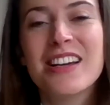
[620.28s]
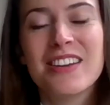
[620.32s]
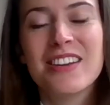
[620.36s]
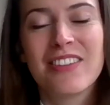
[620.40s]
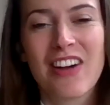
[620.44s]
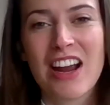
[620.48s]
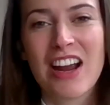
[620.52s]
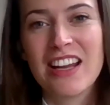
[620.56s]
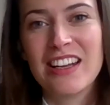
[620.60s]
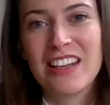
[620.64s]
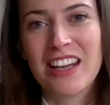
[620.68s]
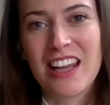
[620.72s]

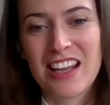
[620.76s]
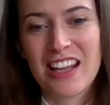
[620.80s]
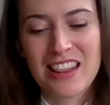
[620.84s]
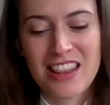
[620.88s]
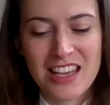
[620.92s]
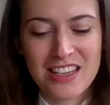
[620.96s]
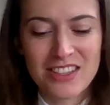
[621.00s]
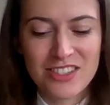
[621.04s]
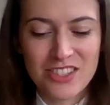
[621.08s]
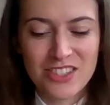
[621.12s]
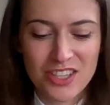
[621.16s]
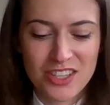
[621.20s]
right? Like
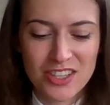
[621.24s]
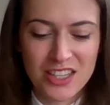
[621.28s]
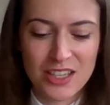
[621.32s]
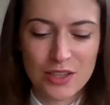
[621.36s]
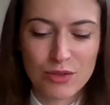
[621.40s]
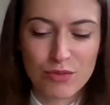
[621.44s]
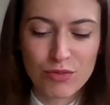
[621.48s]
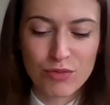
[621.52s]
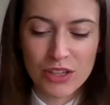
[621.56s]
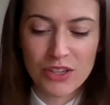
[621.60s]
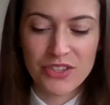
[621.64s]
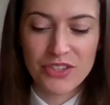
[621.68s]
there's just
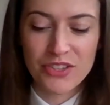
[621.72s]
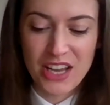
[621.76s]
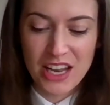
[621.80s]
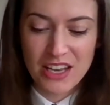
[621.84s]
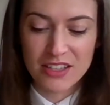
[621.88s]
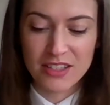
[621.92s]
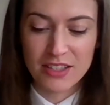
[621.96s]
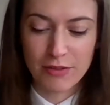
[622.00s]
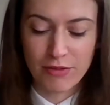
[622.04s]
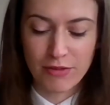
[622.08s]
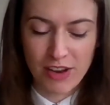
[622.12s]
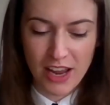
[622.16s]
this real
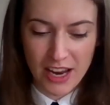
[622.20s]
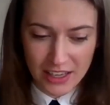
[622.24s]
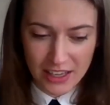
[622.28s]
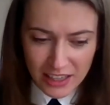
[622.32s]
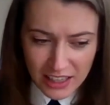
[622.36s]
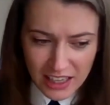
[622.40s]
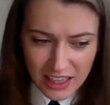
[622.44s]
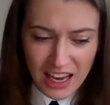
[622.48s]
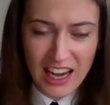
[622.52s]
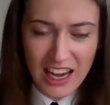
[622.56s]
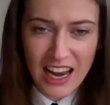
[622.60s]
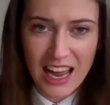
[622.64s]
sense of like
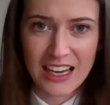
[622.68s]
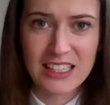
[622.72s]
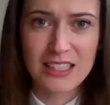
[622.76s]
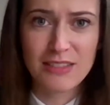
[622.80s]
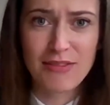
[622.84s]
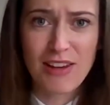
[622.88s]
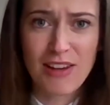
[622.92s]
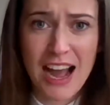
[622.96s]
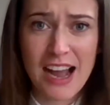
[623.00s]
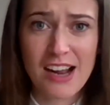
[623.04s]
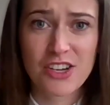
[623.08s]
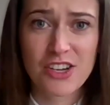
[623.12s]

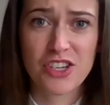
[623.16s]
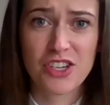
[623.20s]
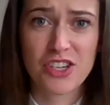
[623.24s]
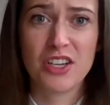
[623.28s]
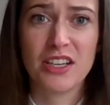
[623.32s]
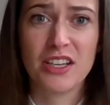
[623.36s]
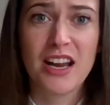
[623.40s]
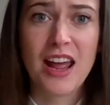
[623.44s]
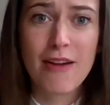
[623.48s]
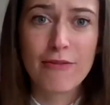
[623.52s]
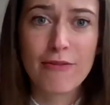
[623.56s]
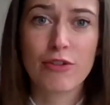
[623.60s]
collective
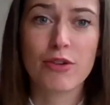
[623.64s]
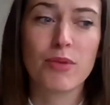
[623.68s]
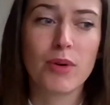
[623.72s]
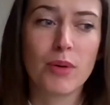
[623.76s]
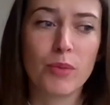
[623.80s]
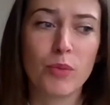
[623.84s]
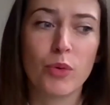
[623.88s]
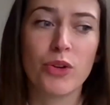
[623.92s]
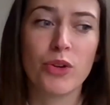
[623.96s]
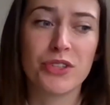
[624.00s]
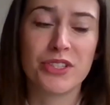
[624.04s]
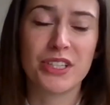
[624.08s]
action and
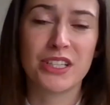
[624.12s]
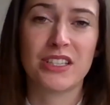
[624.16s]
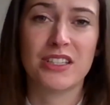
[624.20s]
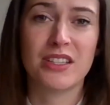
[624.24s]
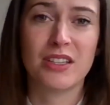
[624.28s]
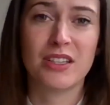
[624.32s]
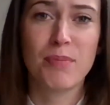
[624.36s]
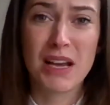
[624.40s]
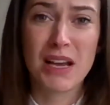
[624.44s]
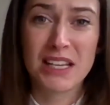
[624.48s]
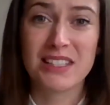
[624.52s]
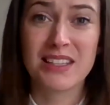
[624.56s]
everyone wanting
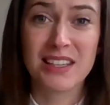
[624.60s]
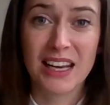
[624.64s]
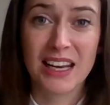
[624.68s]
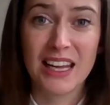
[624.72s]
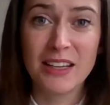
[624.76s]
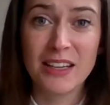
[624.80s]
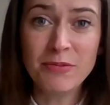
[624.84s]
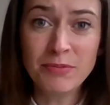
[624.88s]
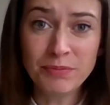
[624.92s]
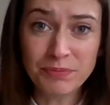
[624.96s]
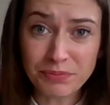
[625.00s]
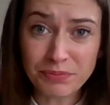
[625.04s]
to muscle
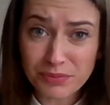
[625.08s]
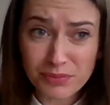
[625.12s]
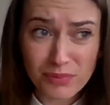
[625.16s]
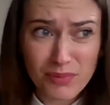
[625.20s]
in.